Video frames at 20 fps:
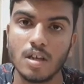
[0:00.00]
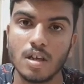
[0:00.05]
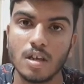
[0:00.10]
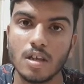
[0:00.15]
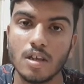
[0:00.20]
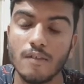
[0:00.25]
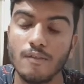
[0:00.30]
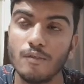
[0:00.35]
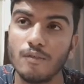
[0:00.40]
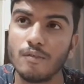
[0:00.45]

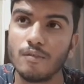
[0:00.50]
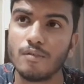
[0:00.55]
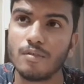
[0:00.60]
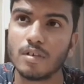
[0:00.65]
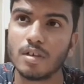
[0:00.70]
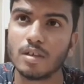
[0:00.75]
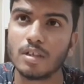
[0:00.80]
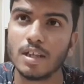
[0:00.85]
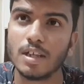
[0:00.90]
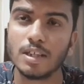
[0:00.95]
If
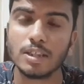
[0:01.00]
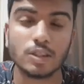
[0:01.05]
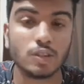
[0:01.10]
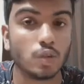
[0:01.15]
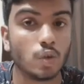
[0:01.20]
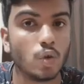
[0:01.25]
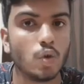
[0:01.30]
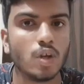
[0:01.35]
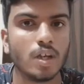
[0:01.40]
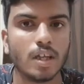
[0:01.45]
there is
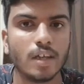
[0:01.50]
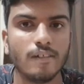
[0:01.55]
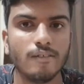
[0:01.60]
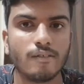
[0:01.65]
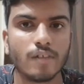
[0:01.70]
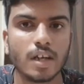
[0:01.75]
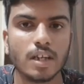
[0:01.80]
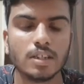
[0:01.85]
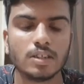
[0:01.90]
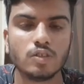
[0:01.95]
no link
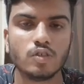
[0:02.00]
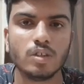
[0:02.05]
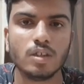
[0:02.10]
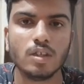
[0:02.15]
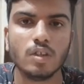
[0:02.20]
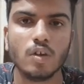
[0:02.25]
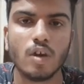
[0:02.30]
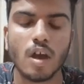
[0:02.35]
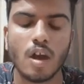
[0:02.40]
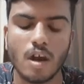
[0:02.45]
friends,
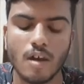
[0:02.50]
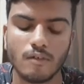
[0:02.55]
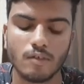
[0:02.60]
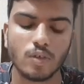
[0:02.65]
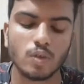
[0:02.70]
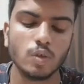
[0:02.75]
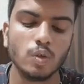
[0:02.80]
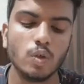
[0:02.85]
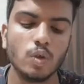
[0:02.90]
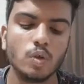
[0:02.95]
you have
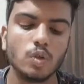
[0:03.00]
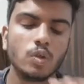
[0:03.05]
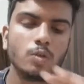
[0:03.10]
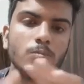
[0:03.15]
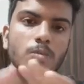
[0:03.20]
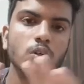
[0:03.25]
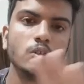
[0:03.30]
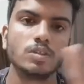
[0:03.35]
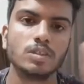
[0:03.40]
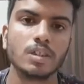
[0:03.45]
to go to
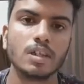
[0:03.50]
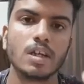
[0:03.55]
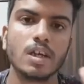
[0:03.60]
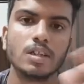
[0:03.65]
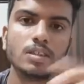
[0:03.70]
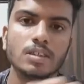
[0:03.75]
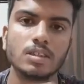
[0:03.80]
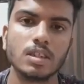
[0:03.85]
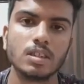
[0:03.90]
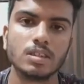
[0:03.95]
browser
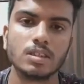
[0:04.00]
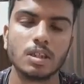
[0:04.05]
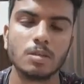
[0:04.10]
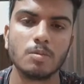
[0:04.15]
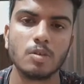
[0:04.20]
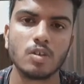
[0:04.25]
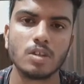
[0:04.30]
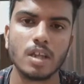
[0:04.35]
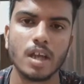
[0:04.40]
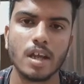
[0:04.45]
and search
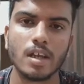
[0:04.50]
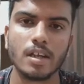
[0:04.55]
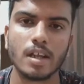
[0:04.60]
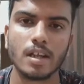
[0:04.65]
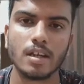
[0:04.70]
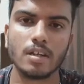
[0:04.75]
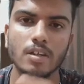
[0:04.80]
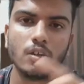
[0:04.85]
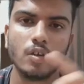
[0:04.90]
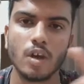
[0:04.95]
about that,
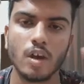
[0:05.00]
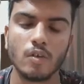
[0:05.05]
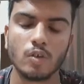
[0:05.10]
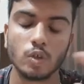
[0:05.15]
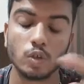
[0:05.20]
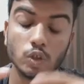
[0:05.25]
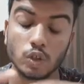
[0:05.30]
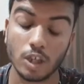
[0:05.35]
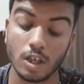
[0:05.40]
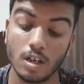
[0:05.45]
and you have
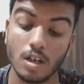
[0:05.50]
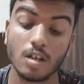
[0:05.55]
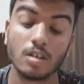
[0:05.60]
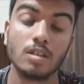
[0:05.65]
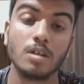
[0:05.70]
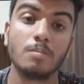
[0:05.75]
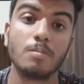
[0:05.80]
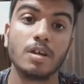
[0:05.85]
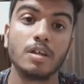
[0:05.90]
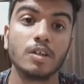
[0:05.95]
to select
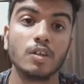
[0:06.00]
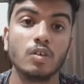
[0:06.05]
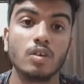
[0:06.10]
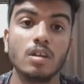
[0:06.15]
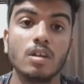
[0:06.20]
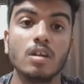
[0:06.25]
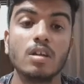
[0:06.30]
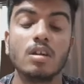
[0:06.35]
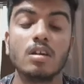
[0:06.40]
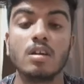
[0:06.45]
the
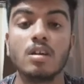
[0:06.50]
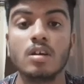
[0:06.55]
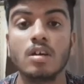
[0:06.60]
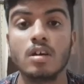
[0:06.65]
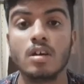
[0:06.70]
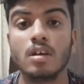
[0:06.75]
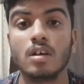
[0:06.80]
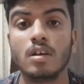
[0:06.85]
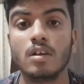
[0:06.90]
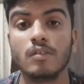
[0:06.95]
particular
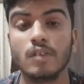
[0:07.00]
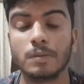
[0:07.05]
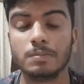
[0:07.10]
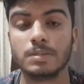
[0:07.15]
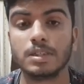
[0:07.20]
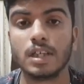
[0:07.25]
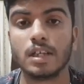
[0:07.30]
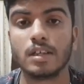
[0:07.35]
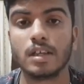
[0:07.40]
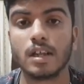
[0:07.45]

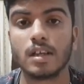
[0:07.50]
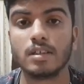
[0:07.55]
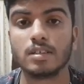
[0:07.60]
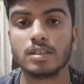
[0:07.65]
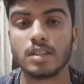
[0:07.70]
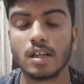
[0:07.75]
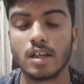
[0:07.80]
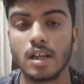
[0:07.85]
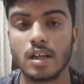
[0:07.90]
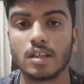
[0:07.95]
website and
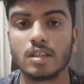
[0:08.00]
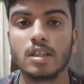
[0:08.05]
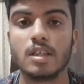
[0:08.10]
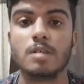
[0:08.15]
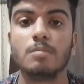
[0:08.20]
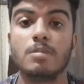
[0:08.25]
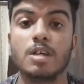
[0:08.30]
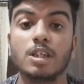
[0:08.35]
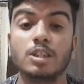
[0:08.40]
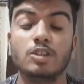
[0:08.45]
select
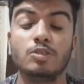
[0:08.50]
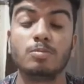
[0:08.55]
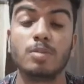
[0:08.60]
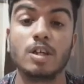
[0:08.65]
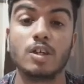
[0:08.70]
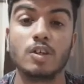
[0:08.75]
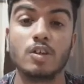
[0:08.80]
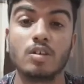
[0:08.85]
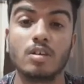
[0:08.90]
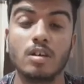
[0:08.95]
the
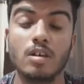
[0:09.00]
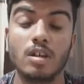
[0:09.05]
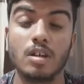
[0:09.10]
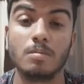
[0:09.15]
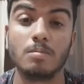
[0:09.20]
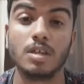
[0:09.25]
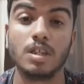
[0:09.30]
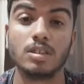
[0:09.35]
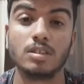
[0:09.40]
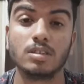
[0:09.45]
particular
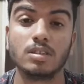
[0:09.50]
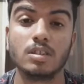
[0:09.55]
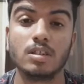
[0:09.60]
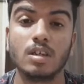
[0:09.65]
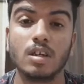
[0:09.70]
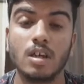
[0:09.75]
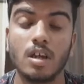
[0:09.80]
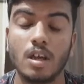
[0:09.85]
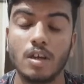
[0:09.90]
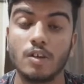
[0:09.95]
image,
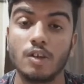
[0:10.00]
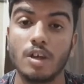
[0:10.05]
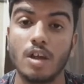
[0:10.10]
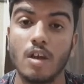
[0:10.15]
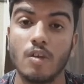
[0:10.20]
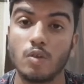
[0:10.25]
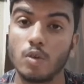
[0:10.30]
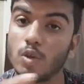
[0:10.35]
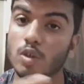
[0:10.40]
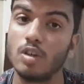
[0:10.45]
and you
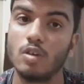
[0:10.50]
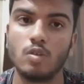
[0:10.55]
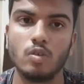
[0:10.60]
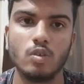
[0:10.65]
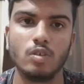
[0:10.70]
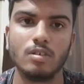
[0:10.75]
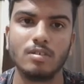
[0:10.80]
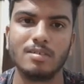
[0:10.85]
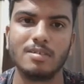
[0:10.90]
have to download.